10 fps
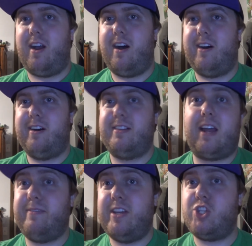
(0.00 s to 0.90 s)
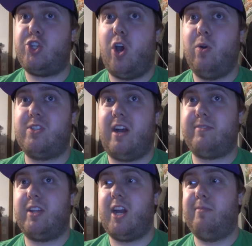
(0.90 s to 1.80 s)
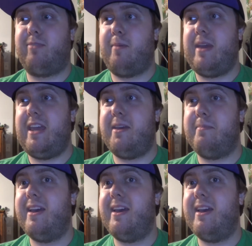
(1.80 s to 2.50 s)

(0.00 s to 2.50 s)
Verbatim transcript: Uh, a lot of his jokes often come from him